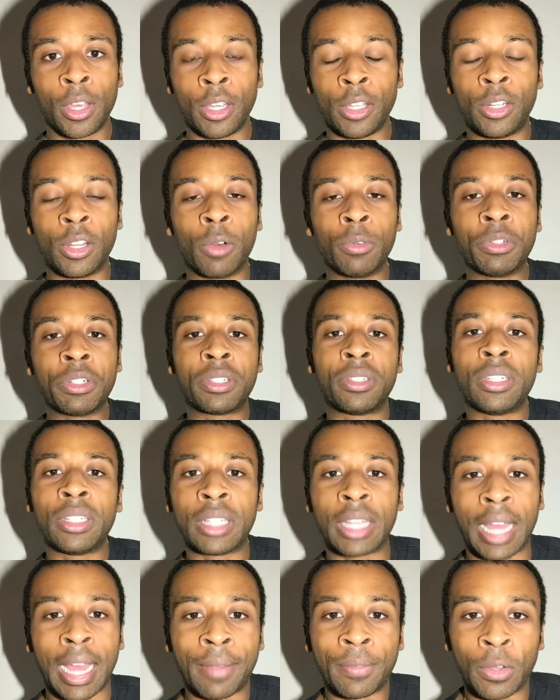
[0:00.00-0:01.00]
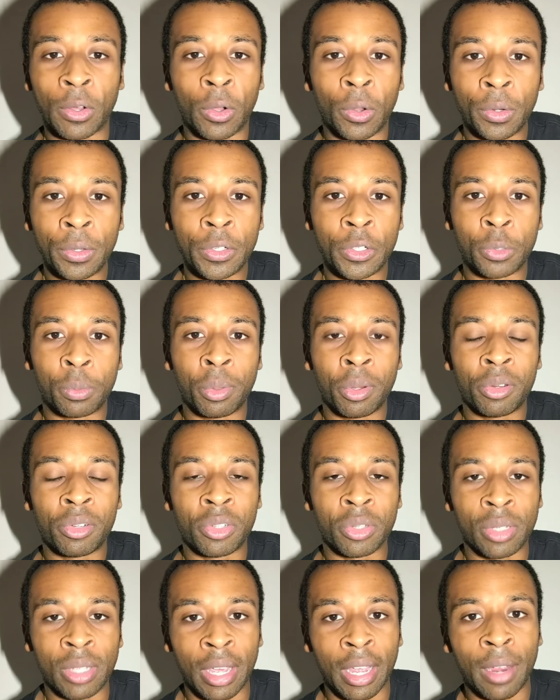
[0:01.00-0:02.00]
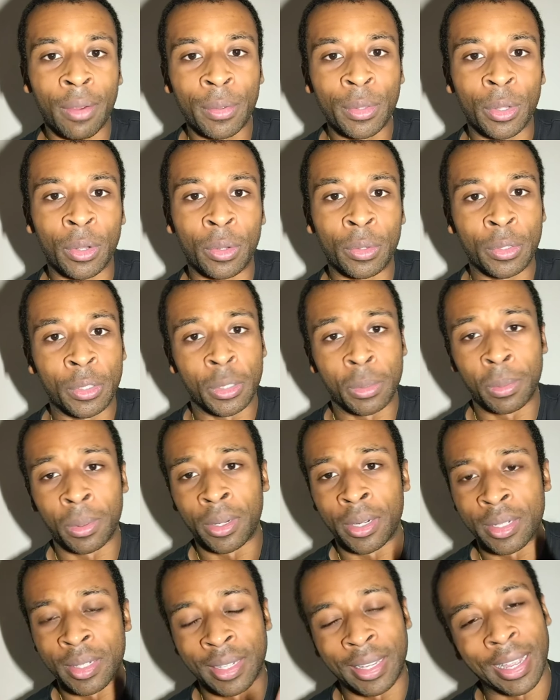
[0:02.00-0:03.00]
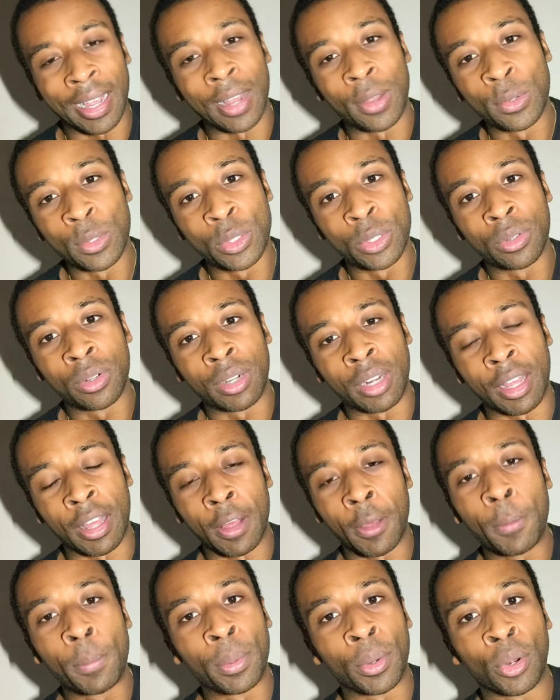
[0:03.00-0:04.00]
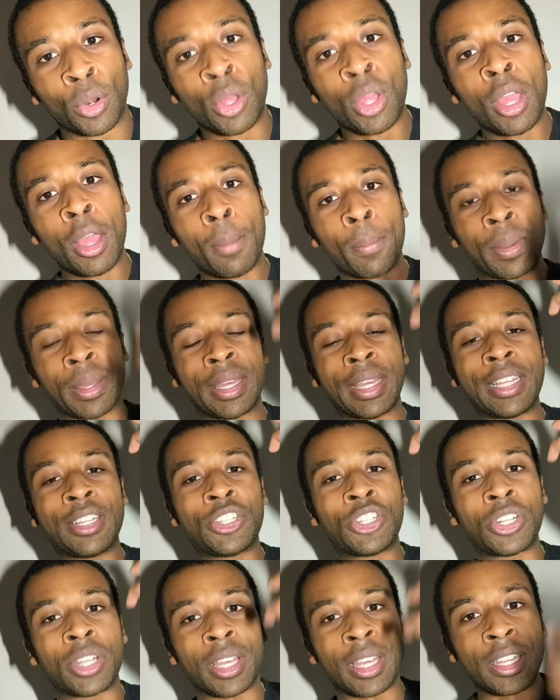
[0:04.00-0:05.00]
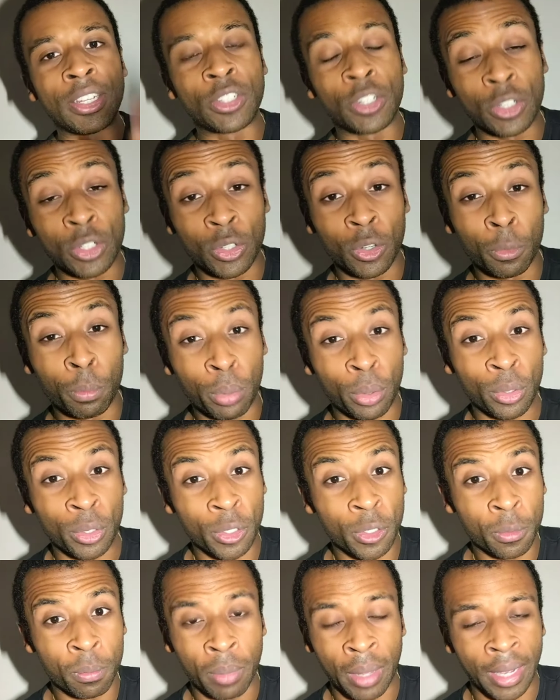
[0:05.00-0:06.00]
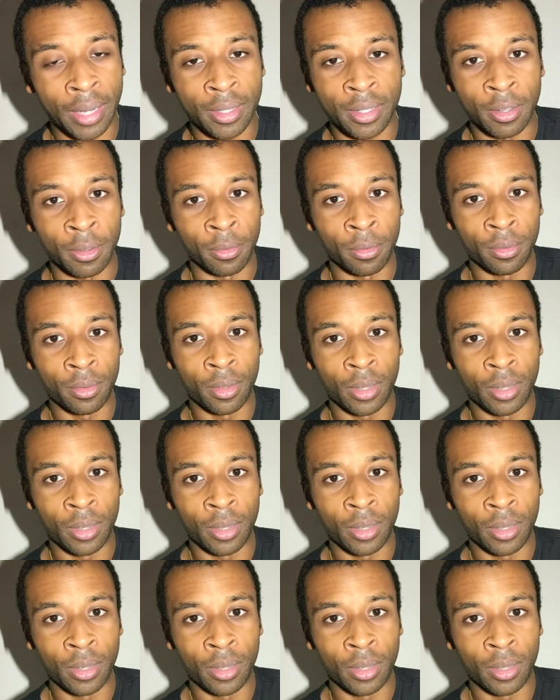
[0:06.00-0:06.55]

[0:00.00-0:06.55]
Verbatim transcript: You don't just need to have the Holy Spirit to carry the Holy Spirit as a counselor and a helper, but he changes your perspective.